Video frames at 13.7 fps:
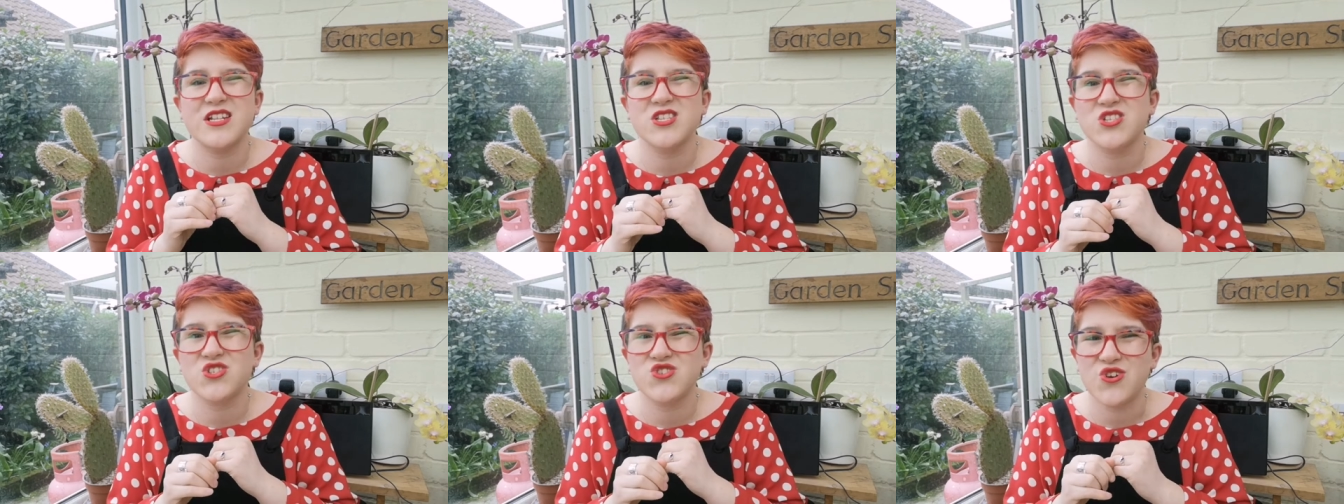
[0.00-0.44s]

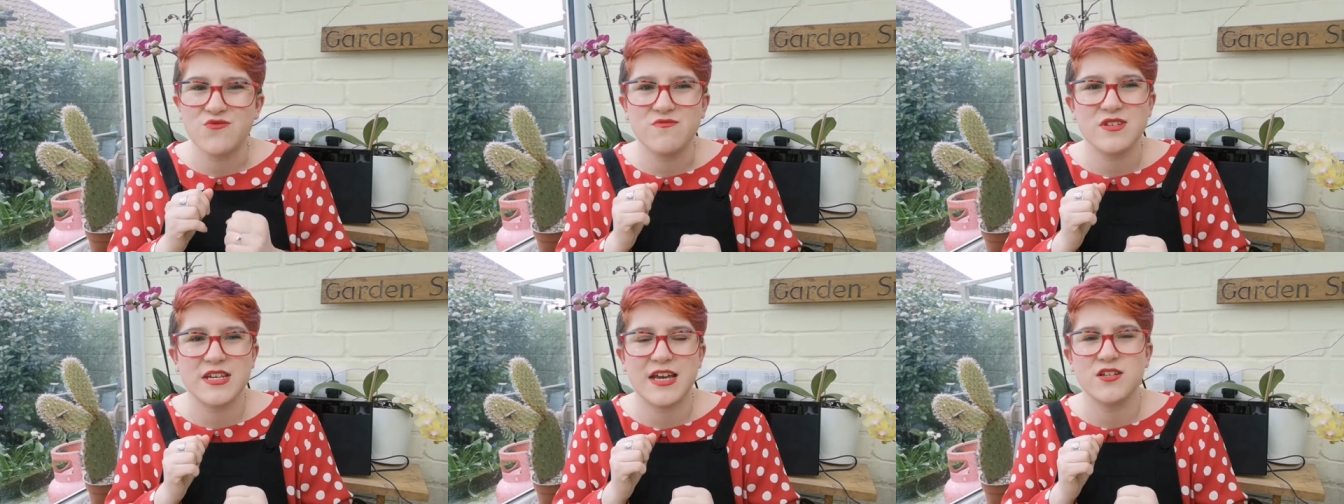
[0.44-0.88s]
They
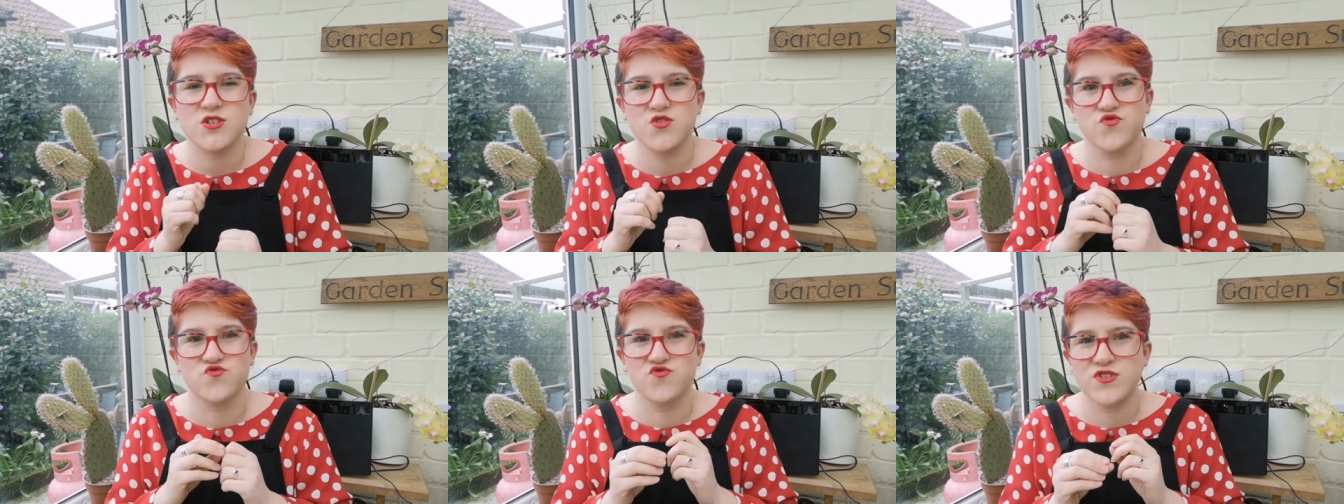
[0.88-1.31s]
don't
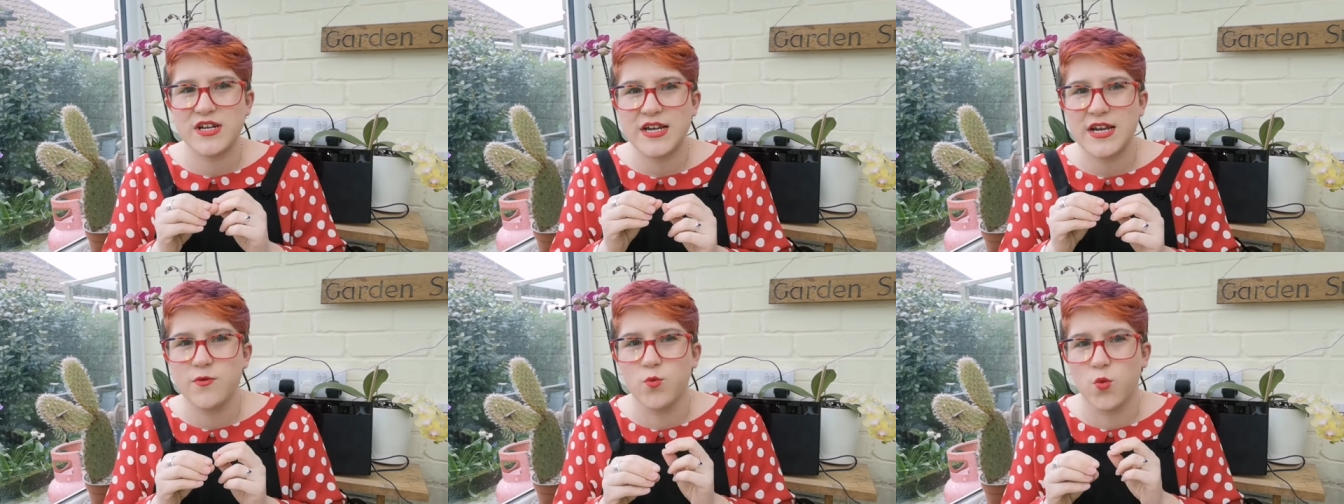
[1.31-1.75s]
tend to
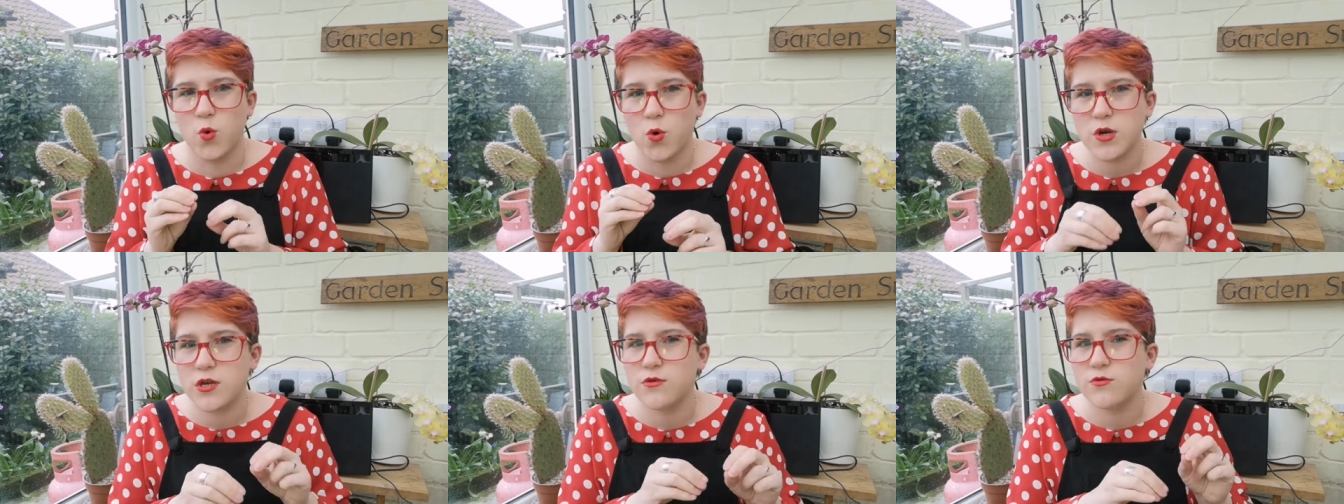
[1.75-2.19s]
really
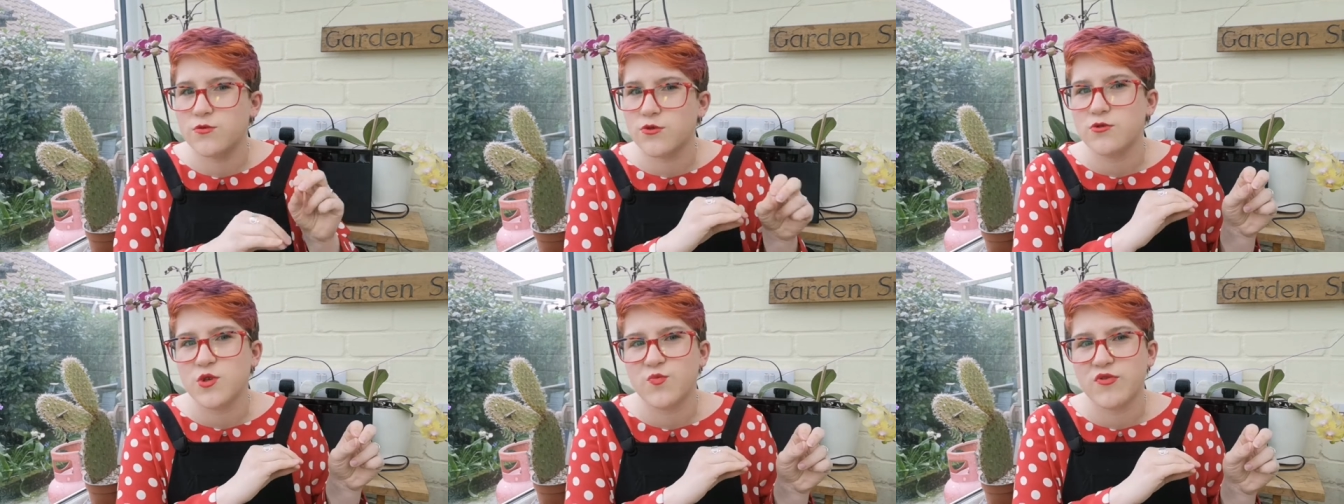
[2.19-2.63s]
walk you
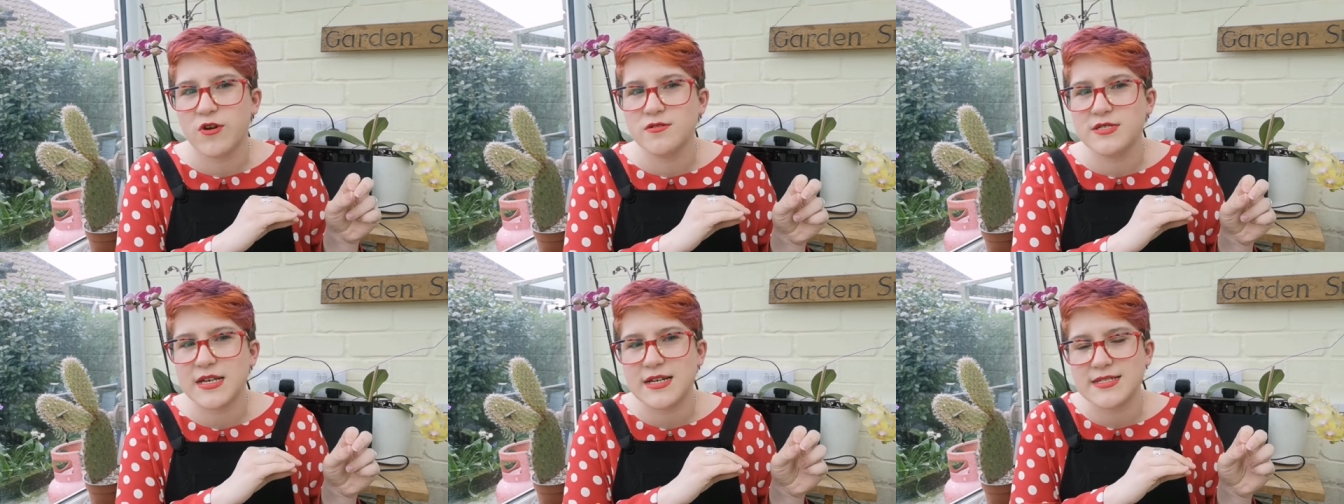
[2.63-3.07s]
through the
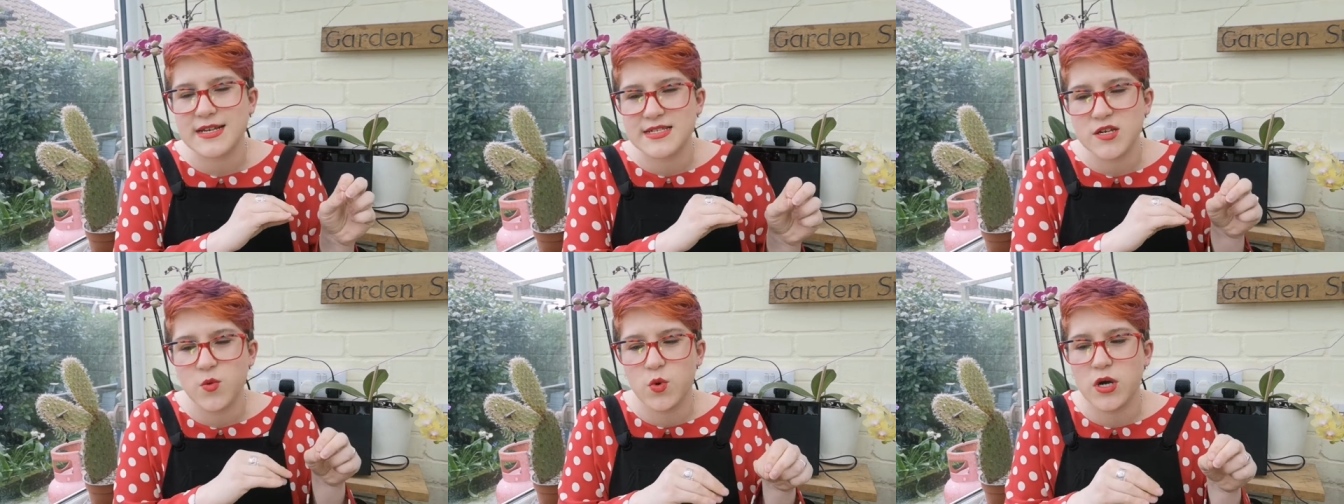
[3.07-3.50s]
process,
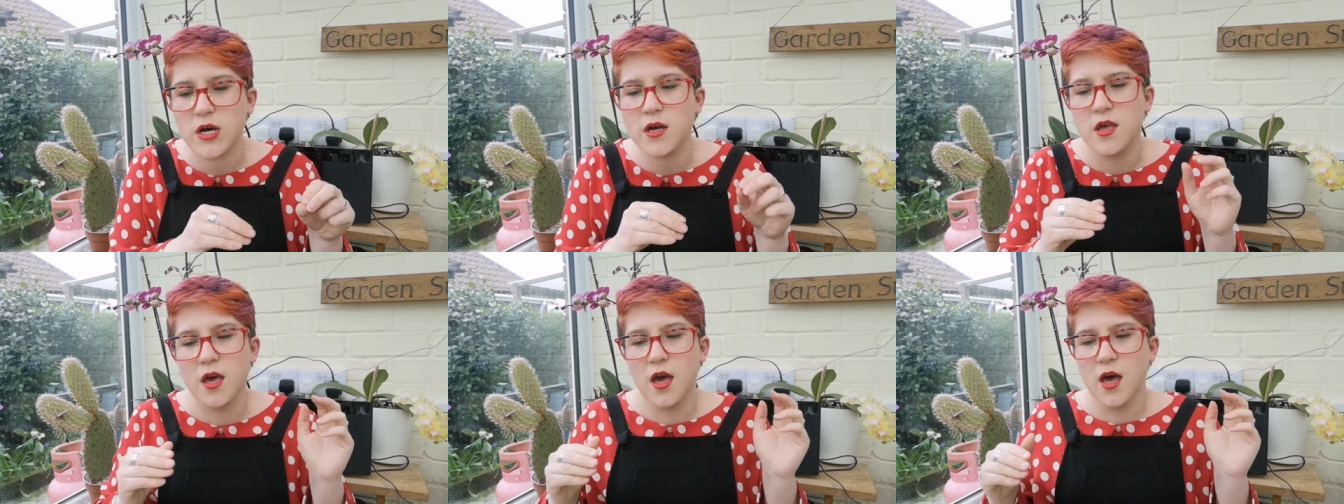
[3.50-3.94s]
as it
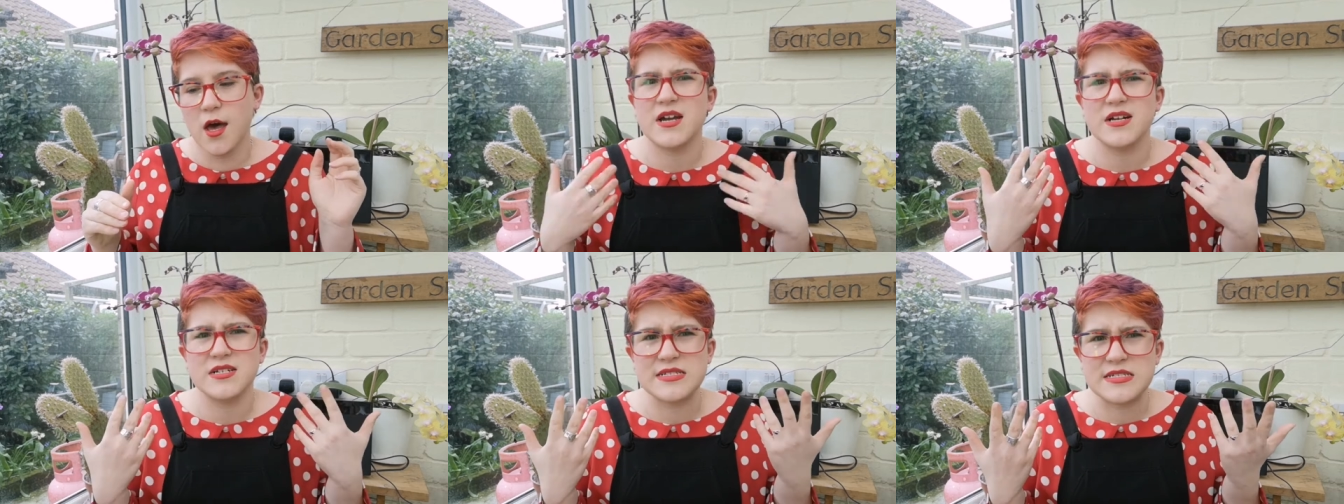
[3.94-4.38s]
were.
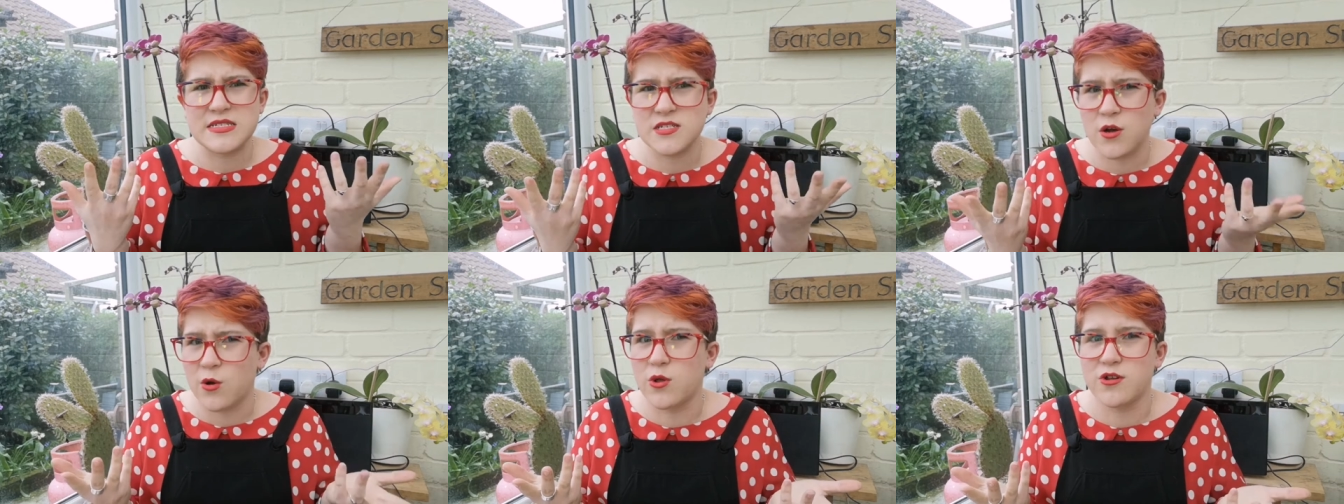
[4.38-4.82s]

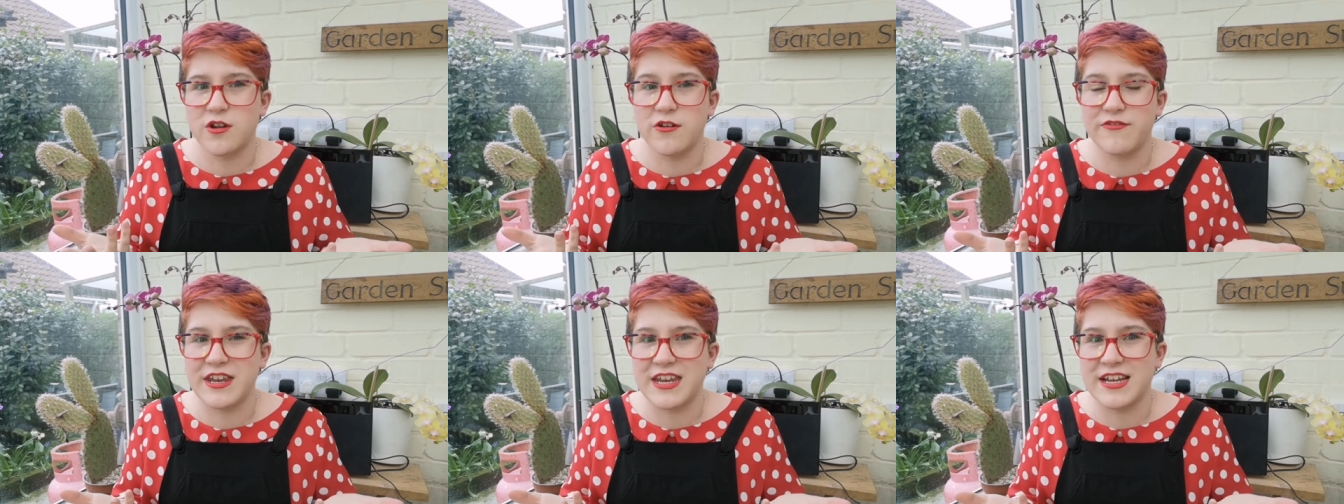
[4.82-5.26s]
So a
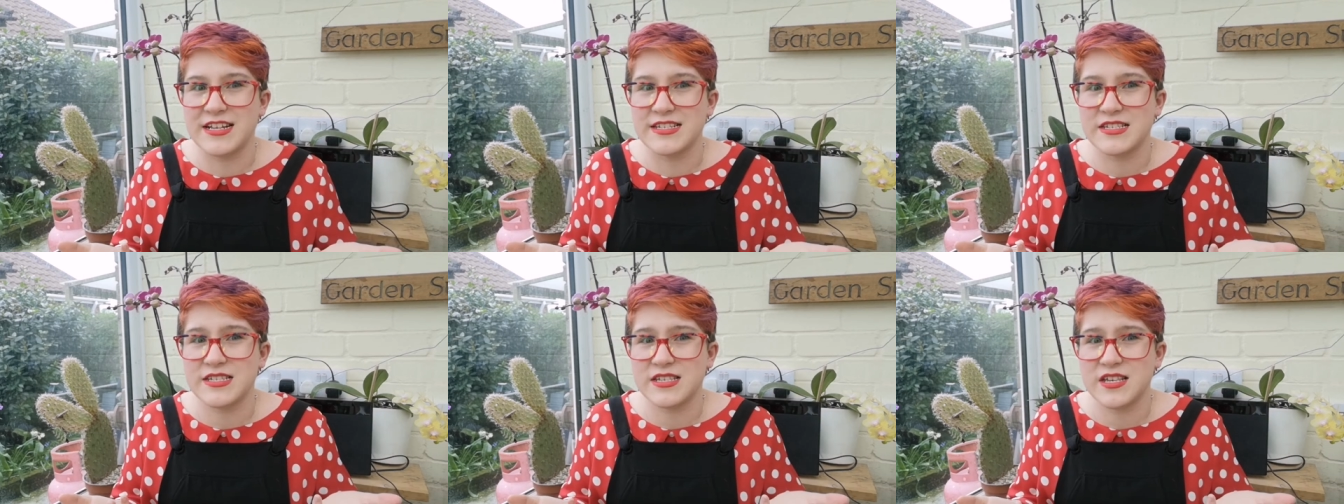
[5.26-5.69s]
lot of it
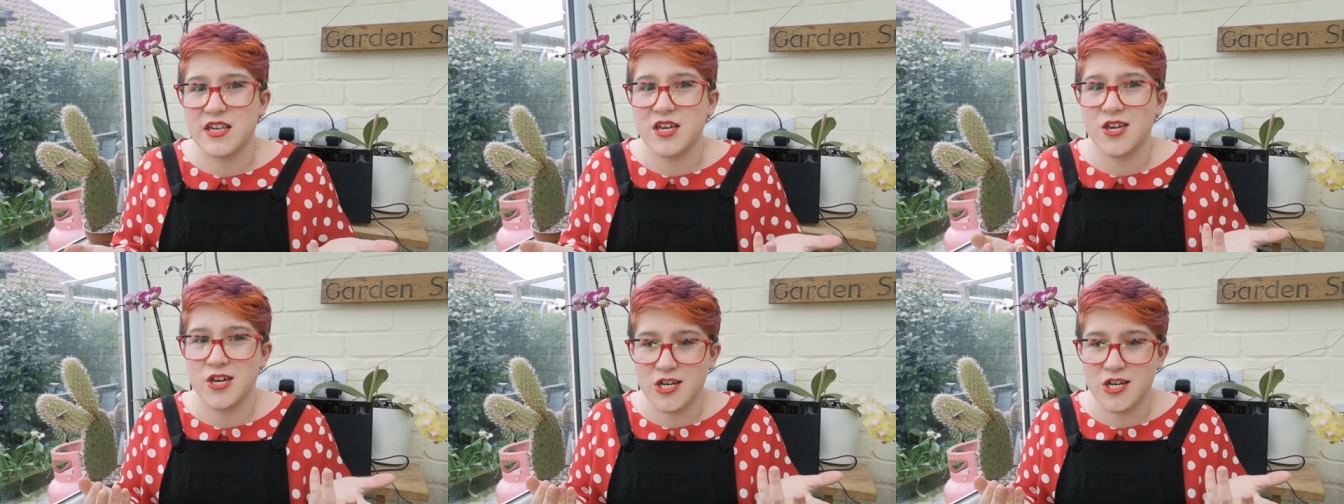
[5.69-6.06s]
is